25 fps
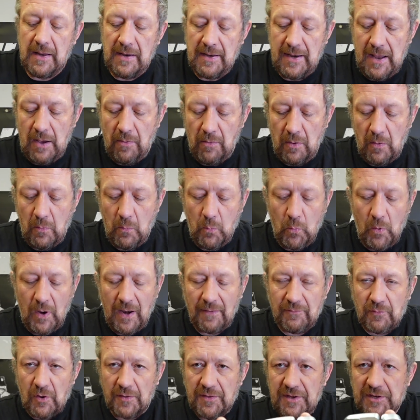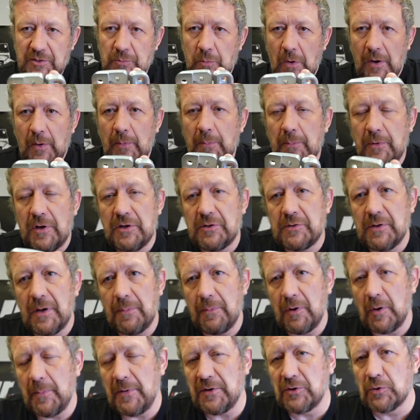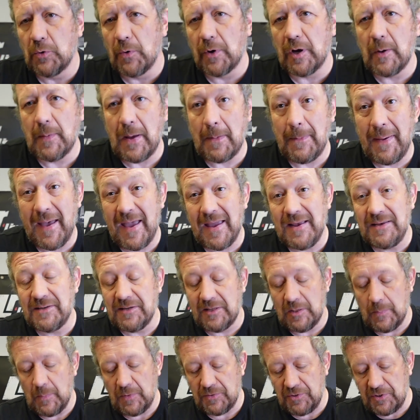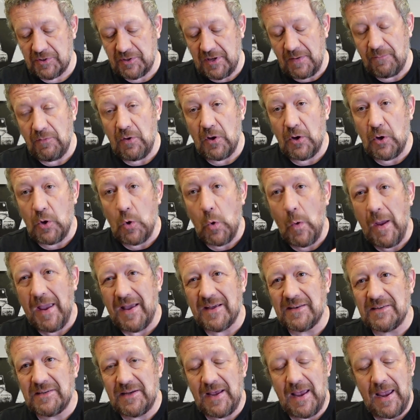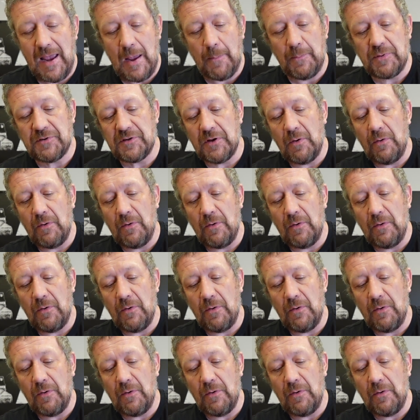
Now, while I've got this one, because I'm going to be talking about painting them, I'll just give you a quick tip.